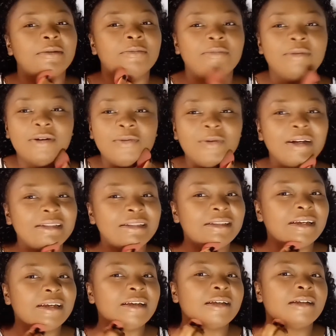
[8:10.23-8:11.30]
But one
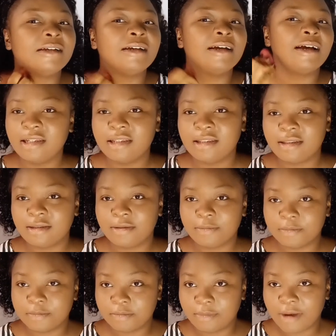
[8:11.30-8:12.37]
day, this
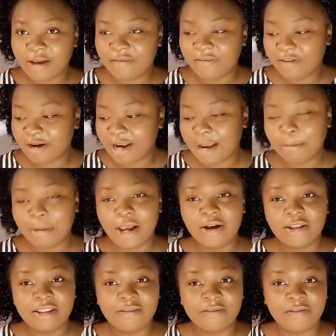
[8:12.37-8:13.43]
my friend and my
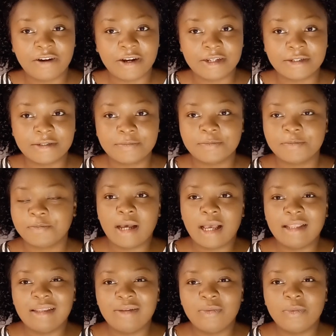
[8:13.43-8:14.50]
other friend,
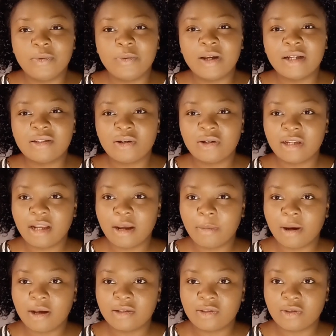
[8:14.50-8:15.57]
I think we were talking
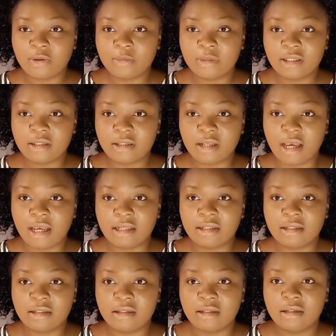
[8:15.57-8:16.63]
about something,
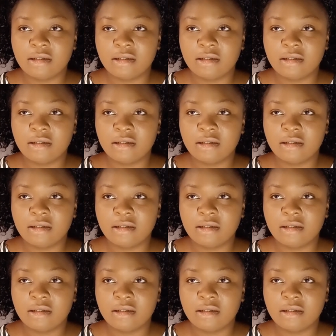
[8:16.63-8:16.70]
and